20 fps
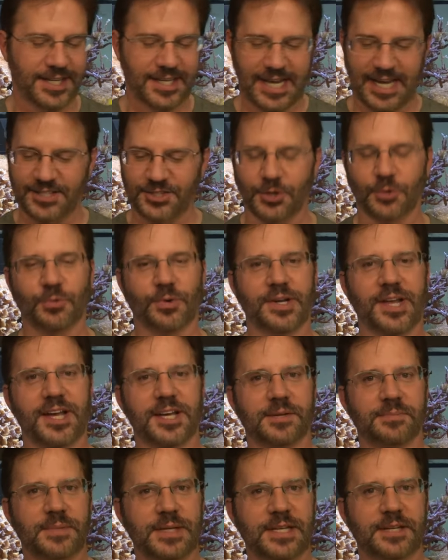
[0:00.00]
and don't rely
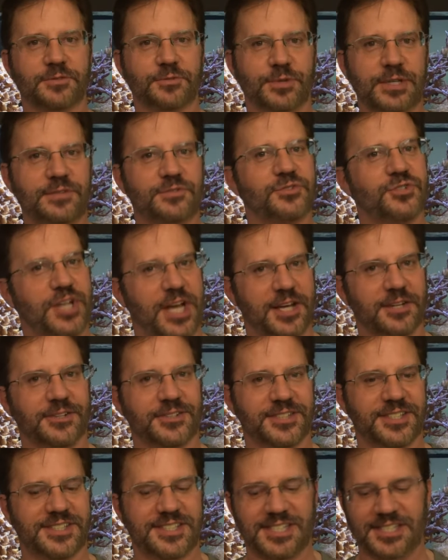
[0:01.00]
on Melev's Reef's channel
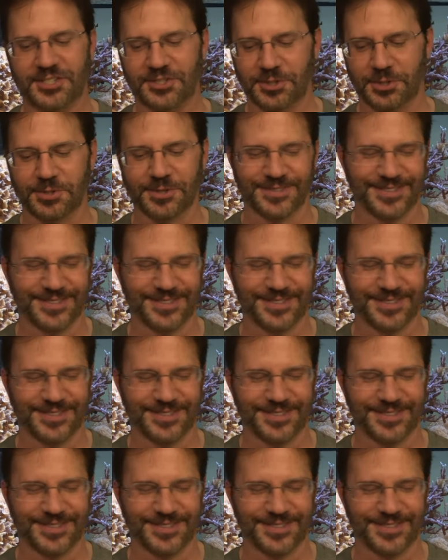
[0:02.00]
to teach you,